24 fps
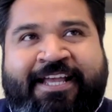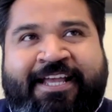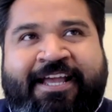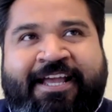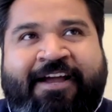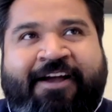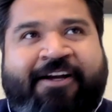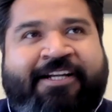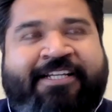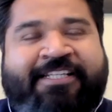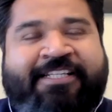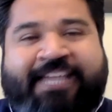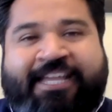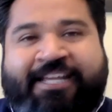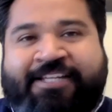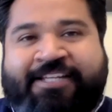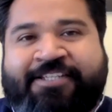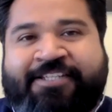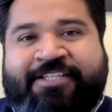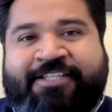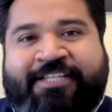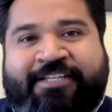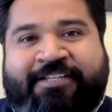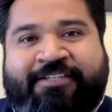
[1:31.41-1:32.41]
are excited
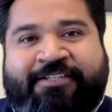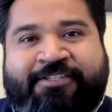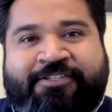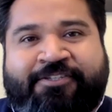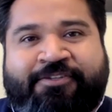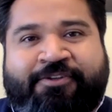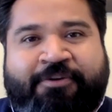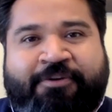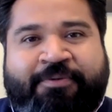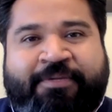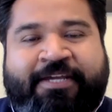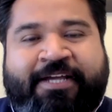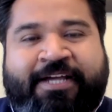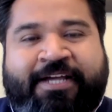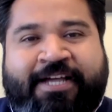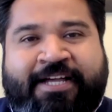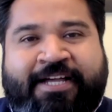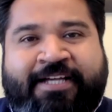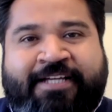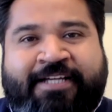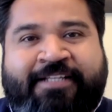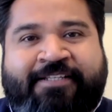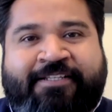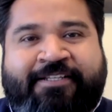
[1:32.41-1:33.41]
to hear the story
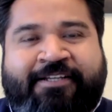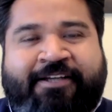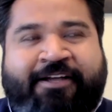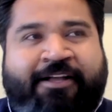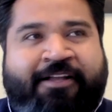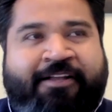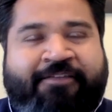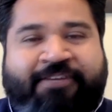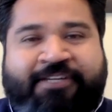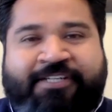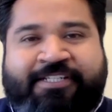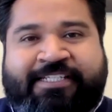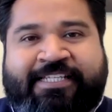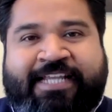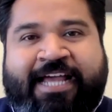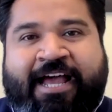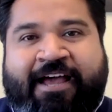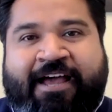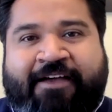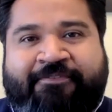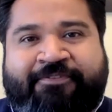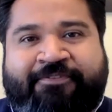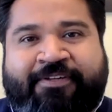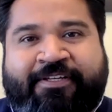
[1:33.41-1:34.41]
behind all of our
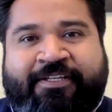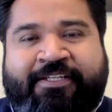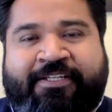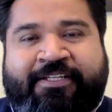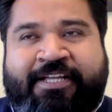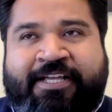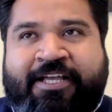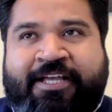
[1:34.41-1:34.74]
staff and